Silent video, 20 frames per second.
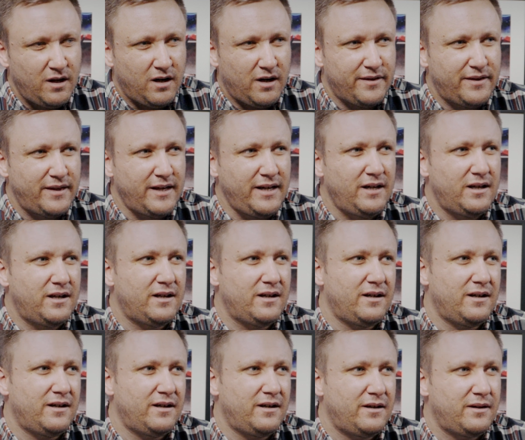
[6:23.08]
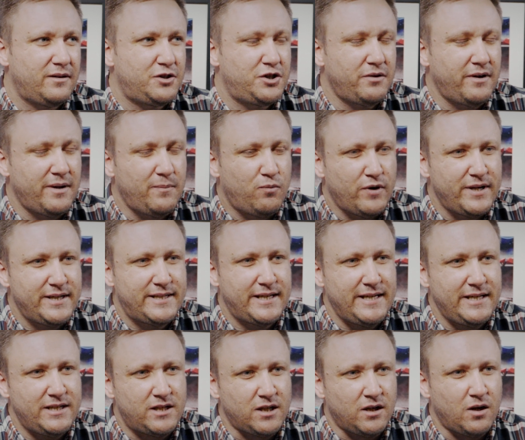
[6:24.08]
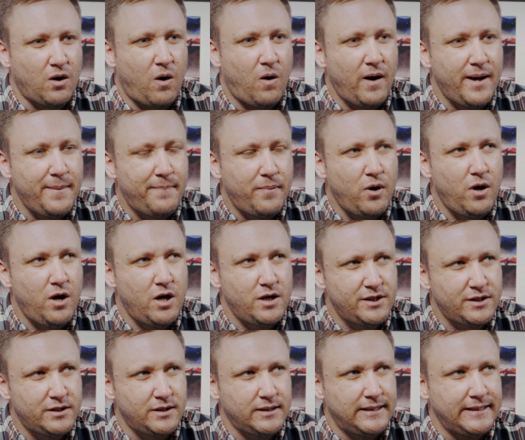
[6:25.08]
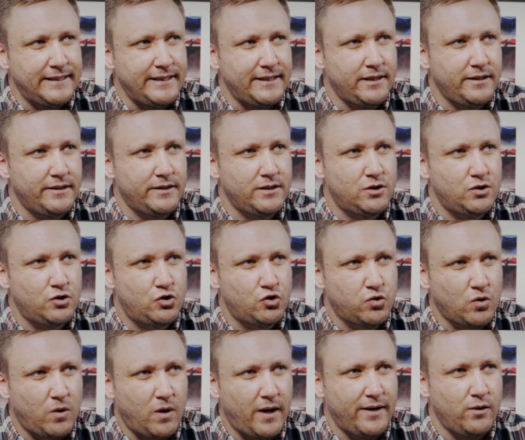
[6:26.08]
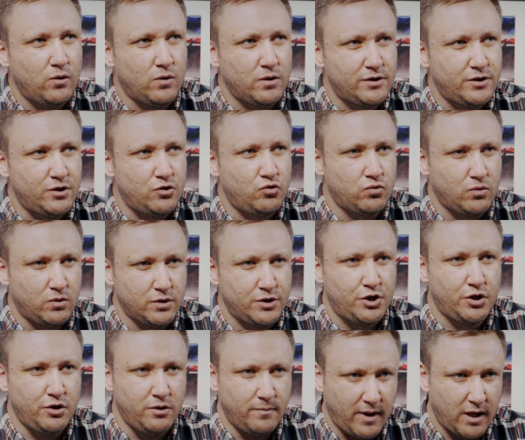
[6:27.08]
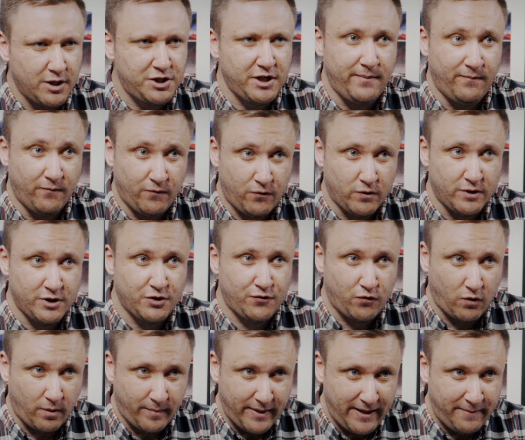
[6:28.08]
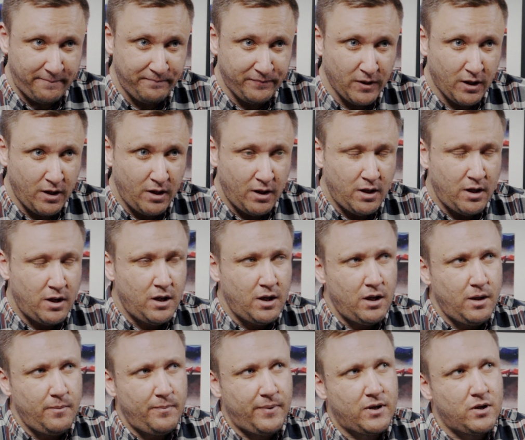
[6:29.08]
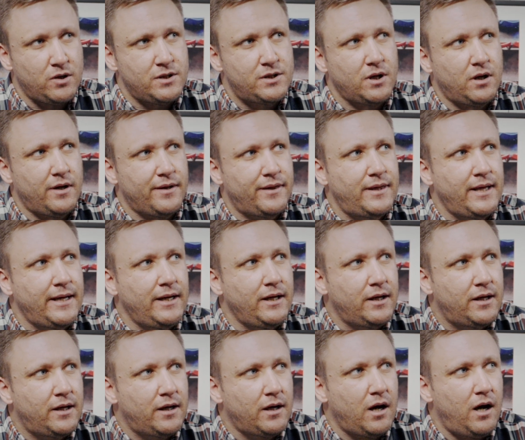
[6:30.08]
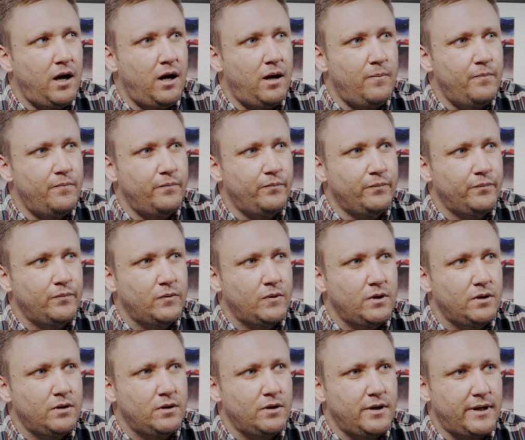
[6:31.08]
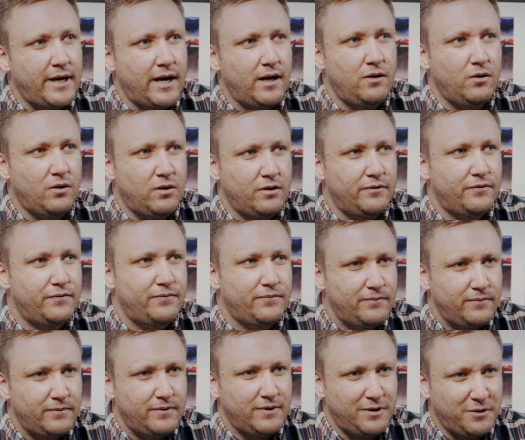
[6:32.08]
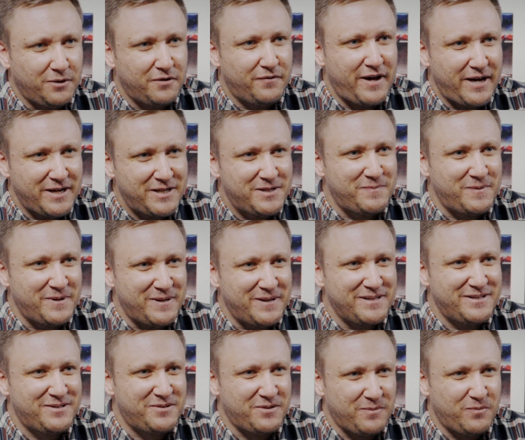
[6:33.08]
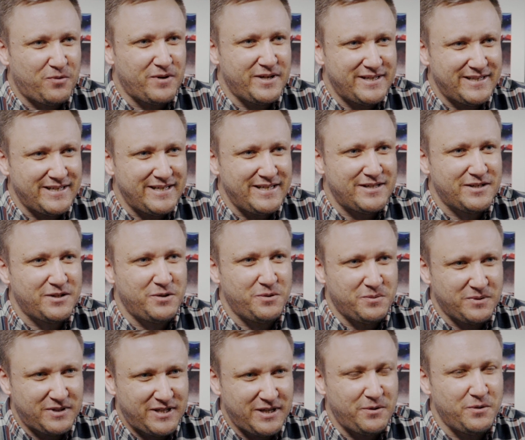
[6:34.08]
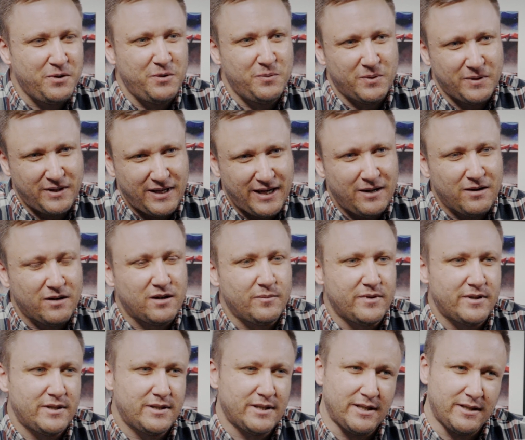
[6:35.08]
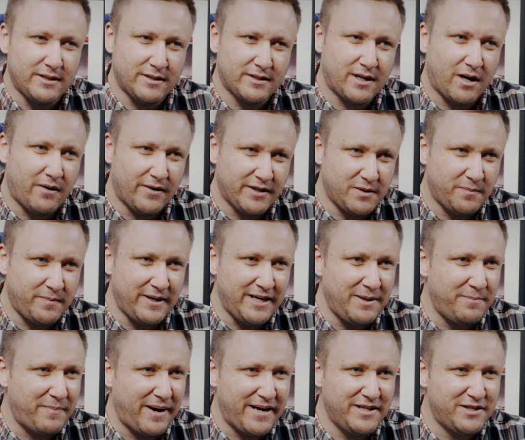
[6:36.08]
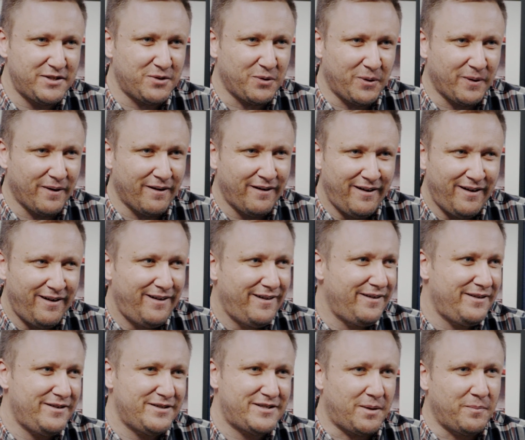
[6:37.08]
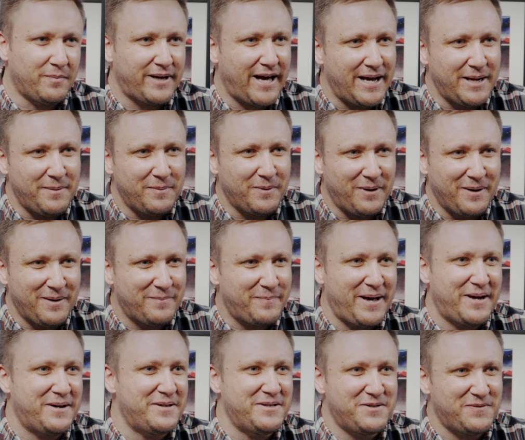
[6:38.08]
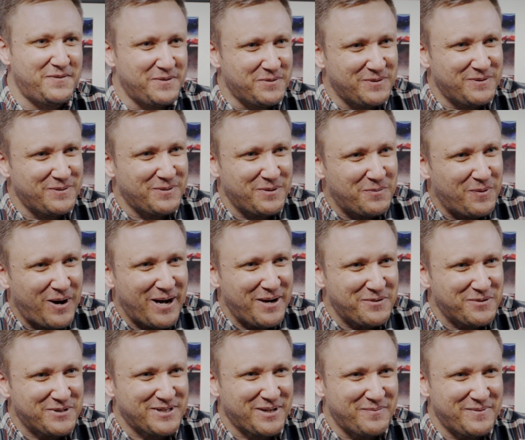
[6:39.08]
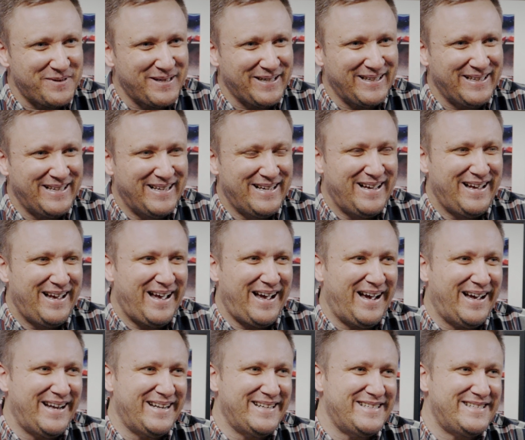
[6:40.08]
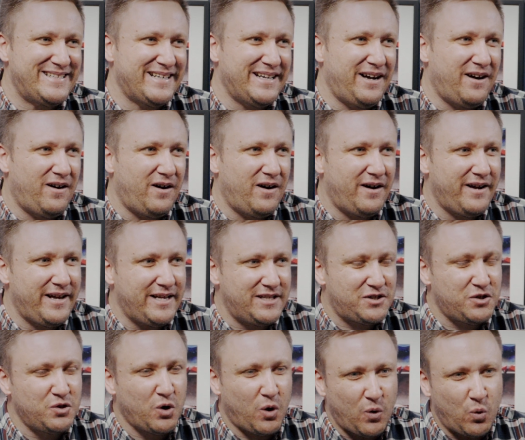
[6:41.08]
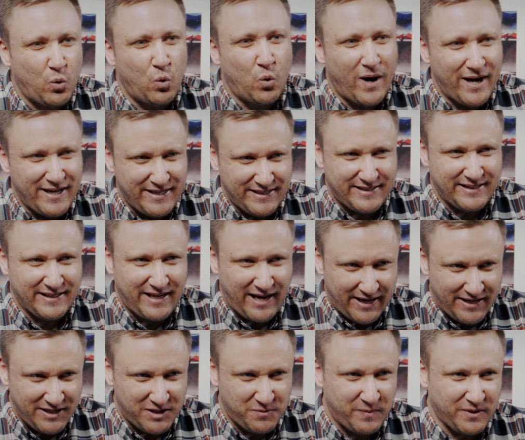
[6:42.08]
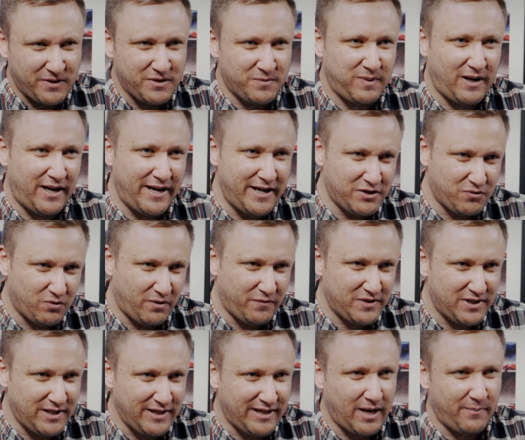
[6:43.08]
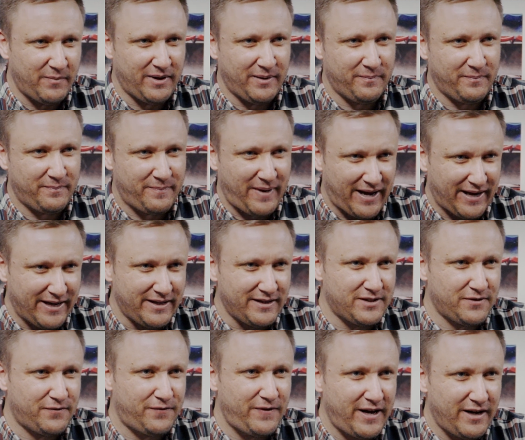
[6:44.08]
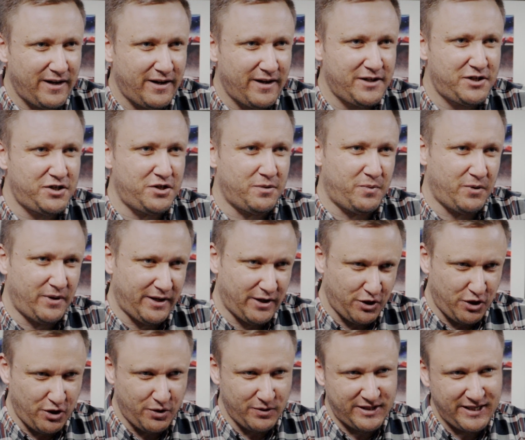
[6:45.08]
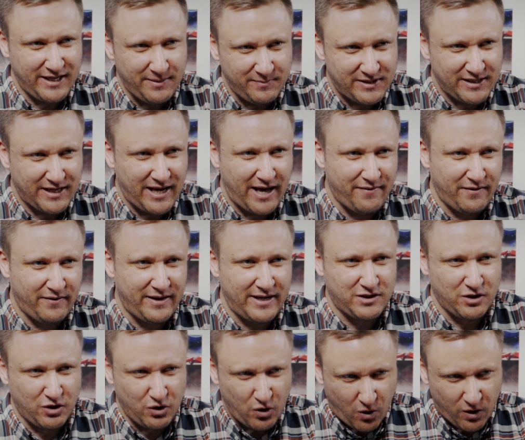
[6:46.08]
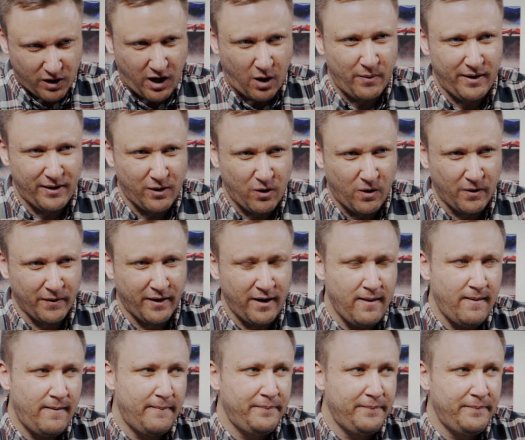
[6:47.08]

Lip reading: I think during pre-season, I personally try not to draw too much inference from it, because I think you get a lot of experts during pre-season who will tell you what the outcome of the season is going to be based on some game like Beaconsfield away or something, and it's not always the case, because players are obviously coming back into fitness, you're putting a new team together, there's a lot going on.